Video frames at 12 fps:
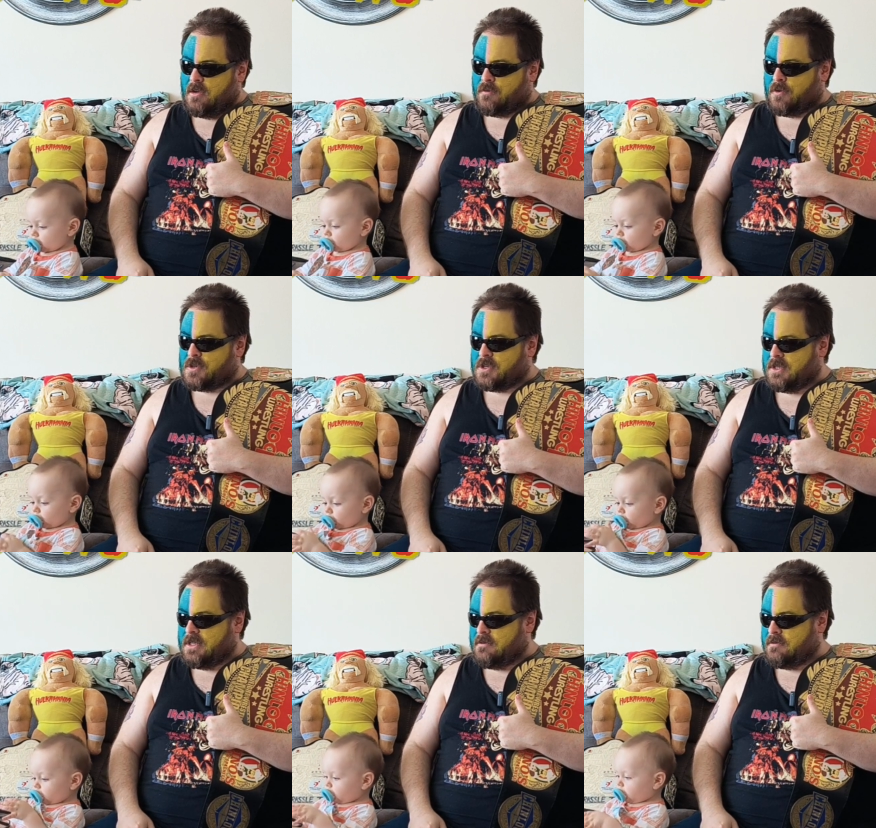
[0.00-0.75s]

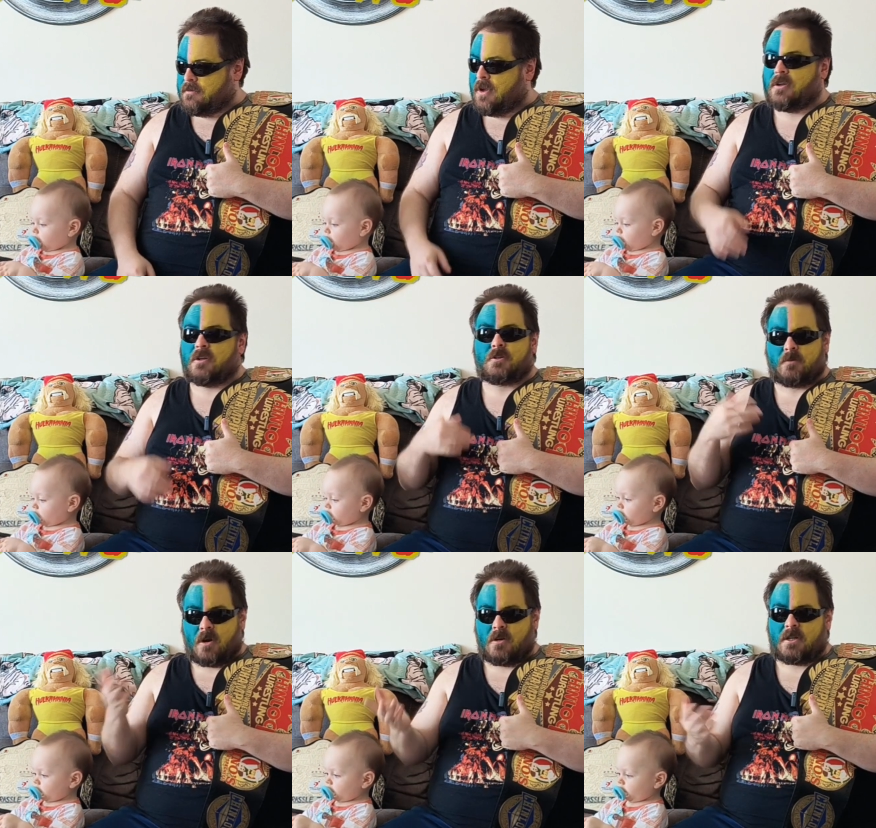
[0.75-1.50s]
Speaker 1: unfortunately fallen on
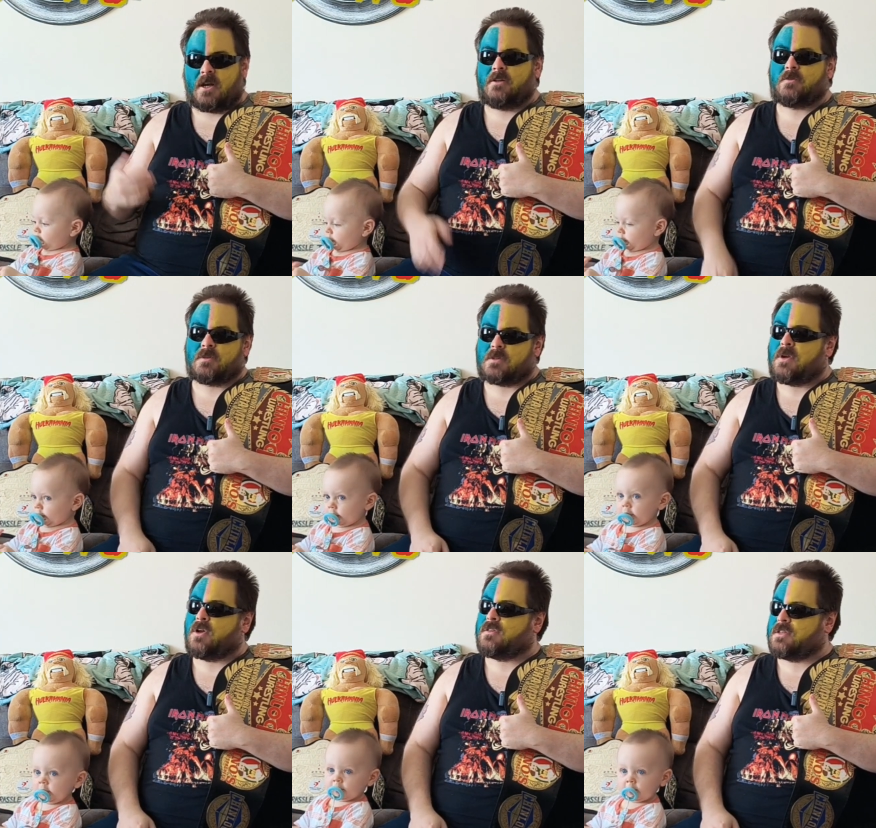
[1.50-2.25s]
some hard times with
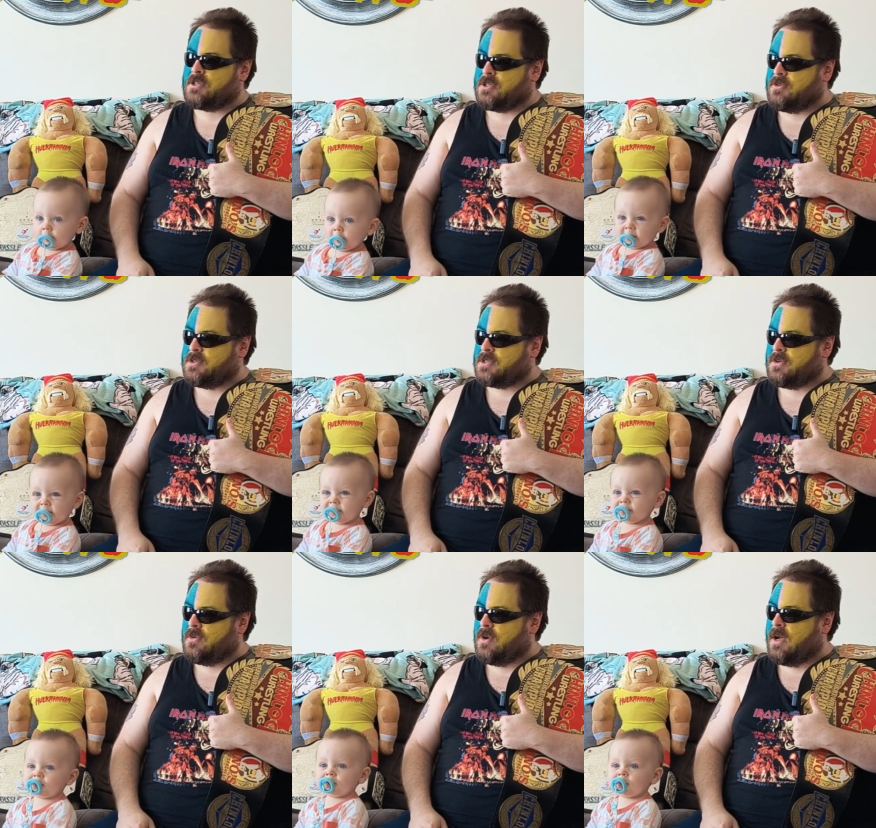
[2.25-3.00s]
some health issues.
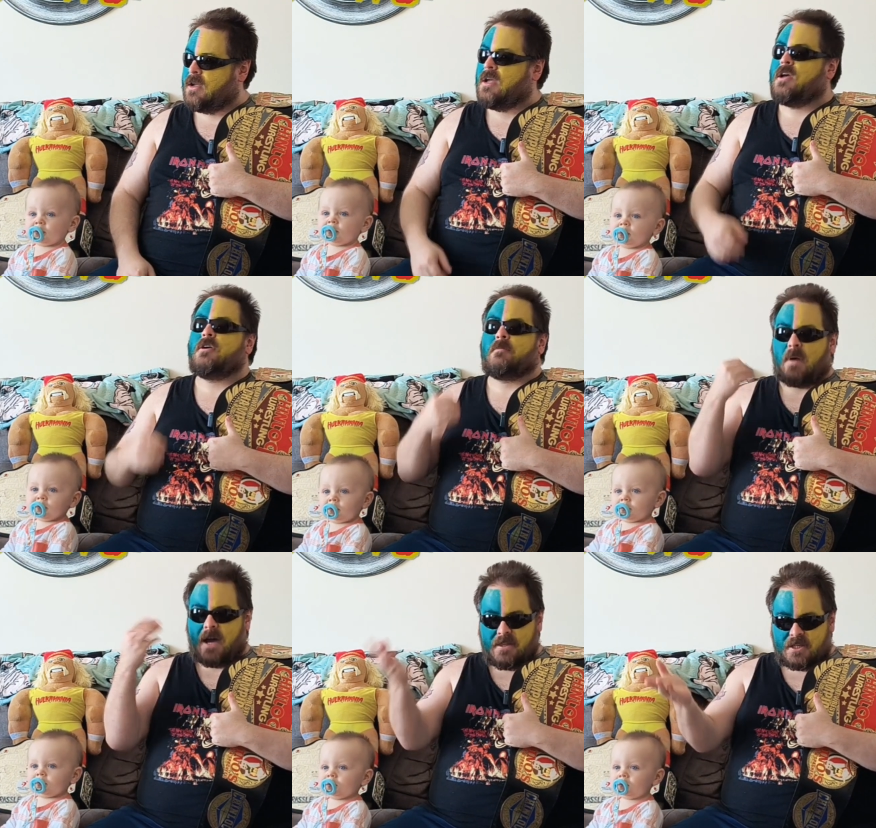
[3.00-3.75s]
So uh,
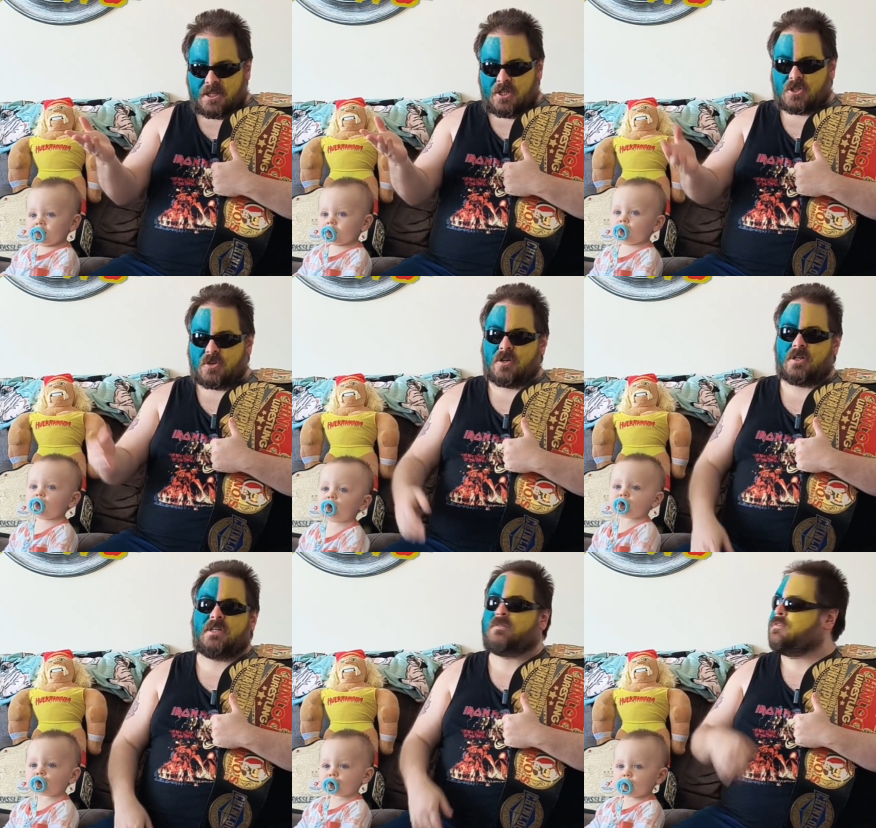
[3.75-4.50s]
buy the
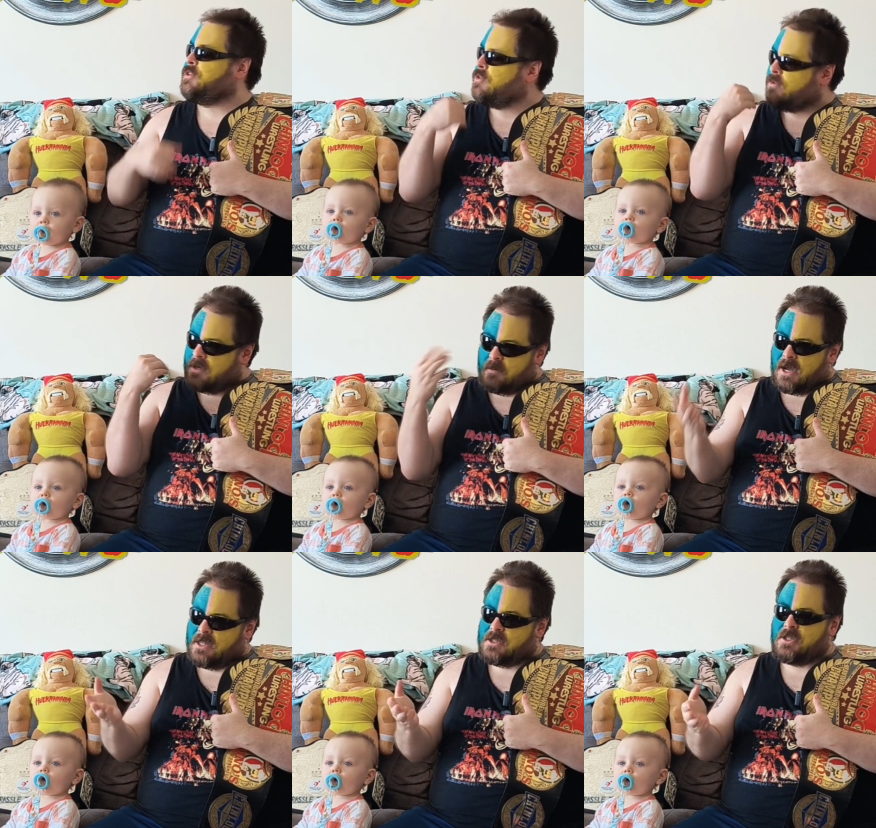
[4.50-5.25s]
T-shirt. Even if you don't want to
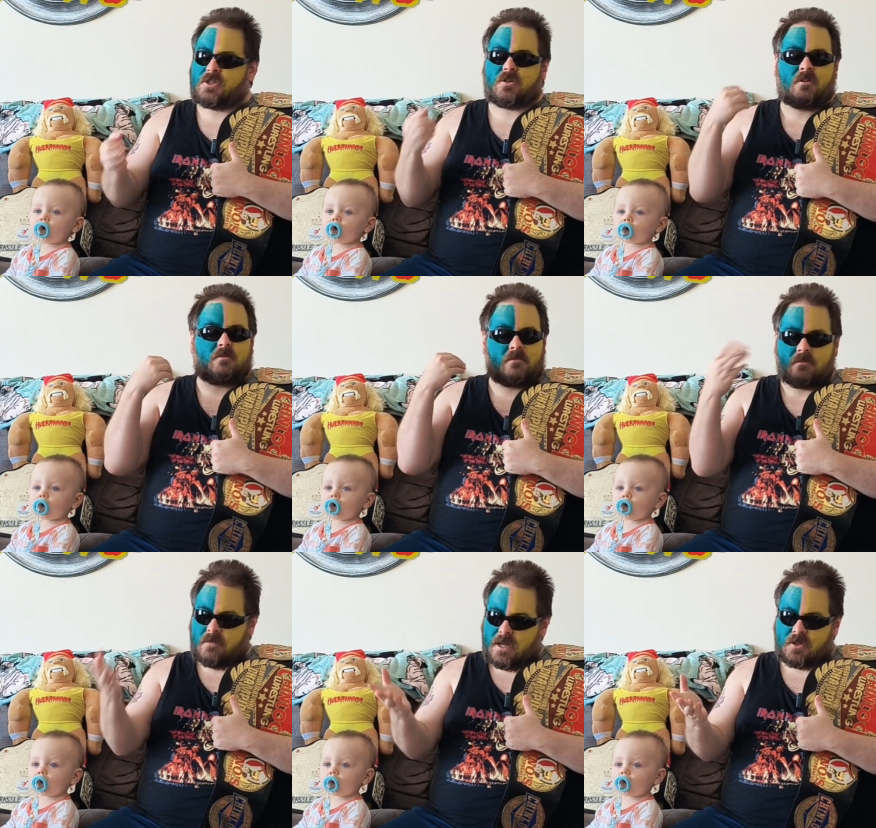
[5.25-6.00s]
buy the T-shirt,
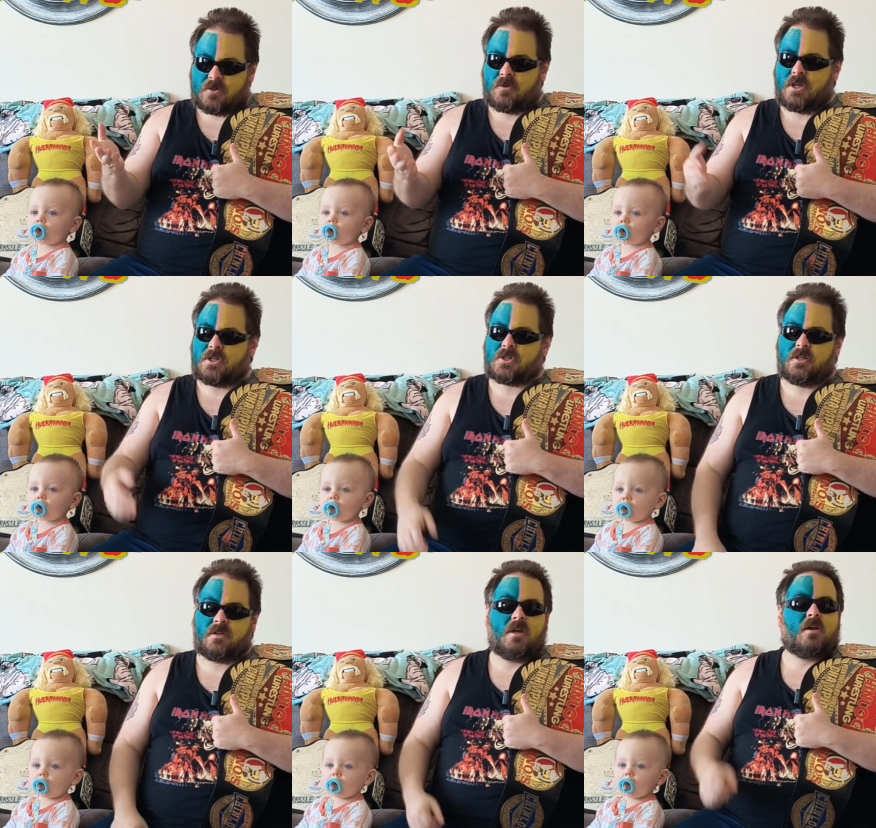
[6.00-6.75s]
make a
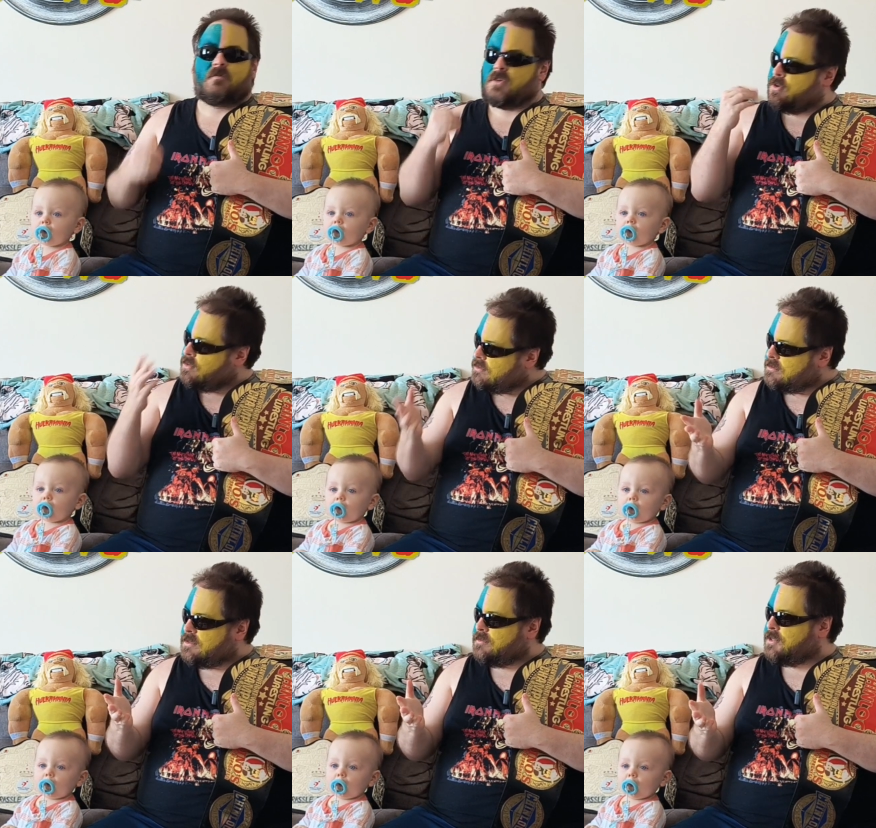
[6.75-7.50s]
donation. If you
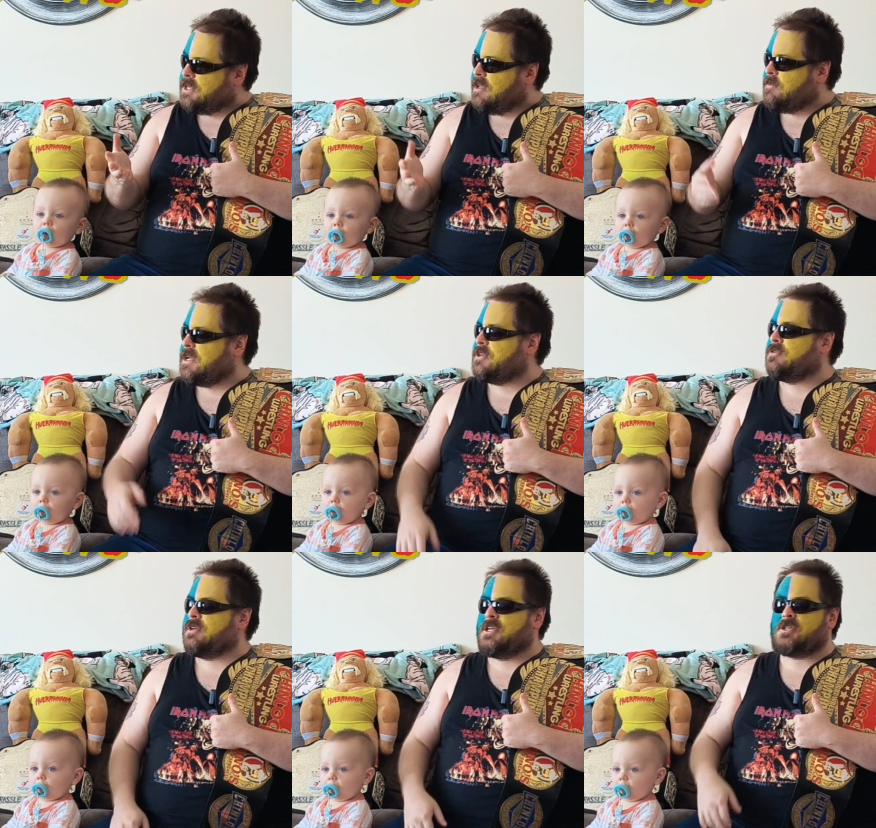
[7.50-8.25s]
don't, if you can't make a
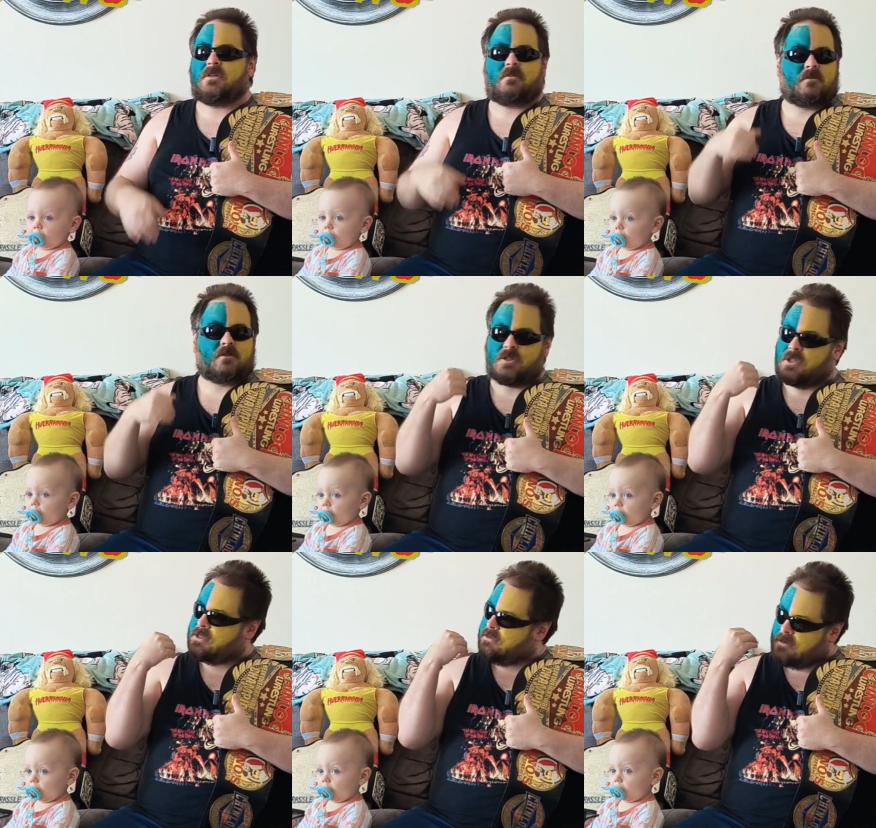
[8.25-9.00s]
donation,
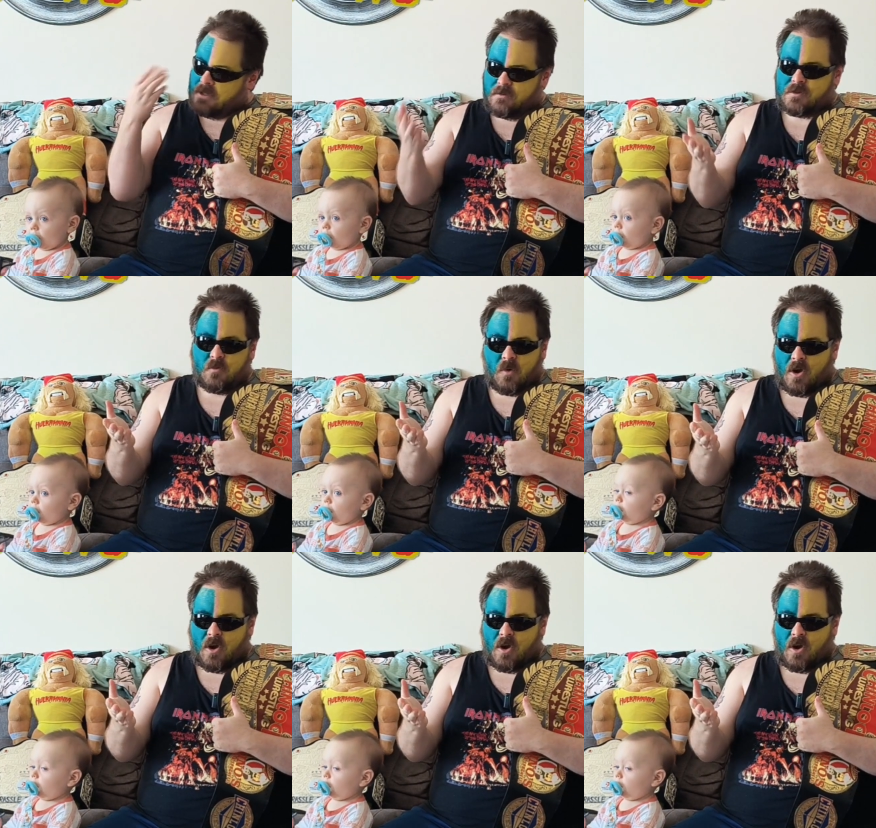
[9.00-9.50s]
just give some